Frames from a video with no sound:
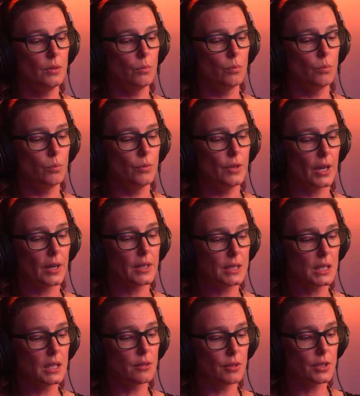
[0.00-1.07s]
The
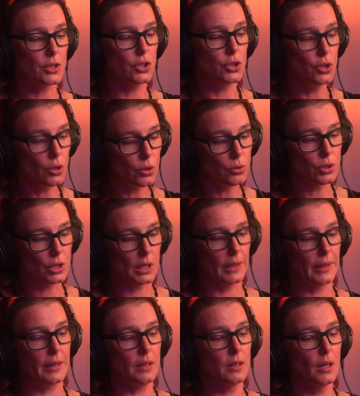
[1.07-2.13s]
idea is
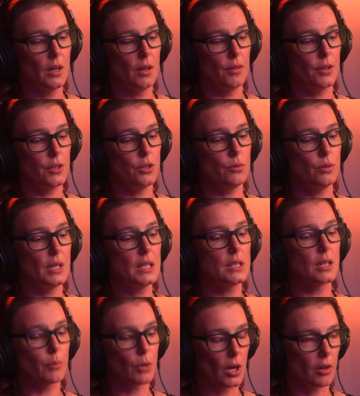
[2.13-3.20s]
usually that you need
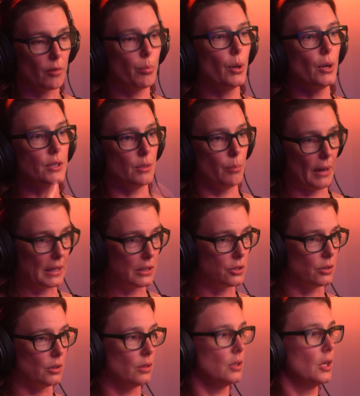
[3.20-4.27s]
some kind of
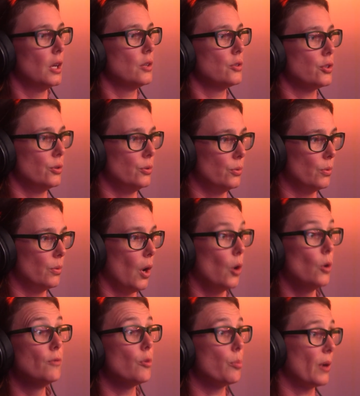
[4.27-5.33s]
perturbation to
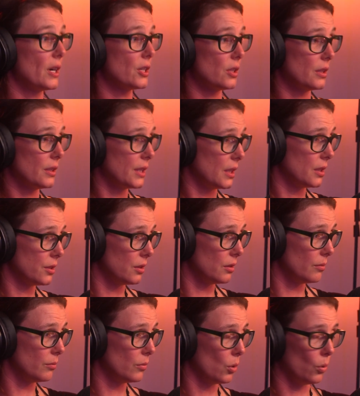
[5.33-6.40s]
overpressure the
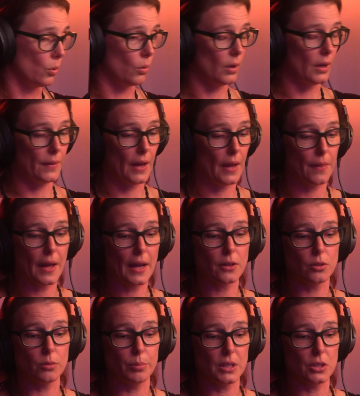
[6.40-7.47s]
system, and that
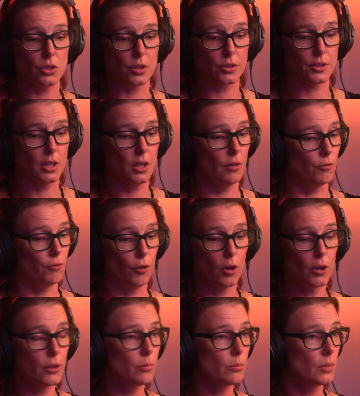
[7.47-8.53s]
could be just
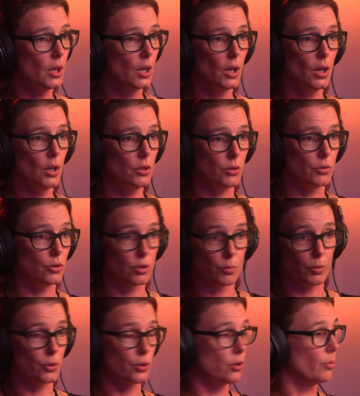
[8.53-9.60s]
volume. You just
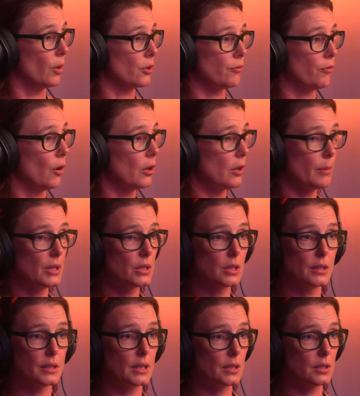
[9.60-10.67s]
put too much volume into
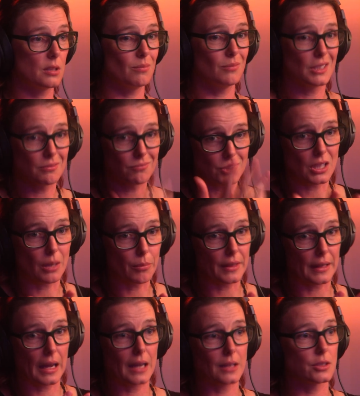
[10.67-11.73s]
the system,
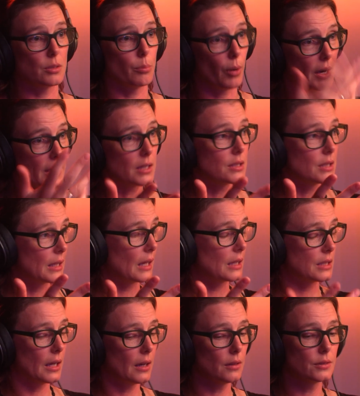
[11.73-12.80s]
something has to break to
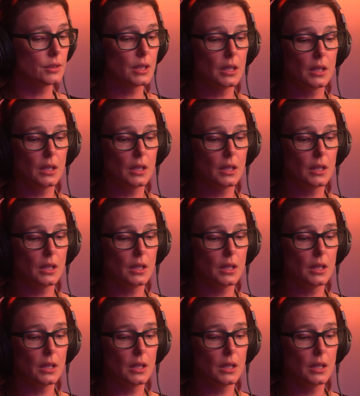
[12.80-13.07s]
get out.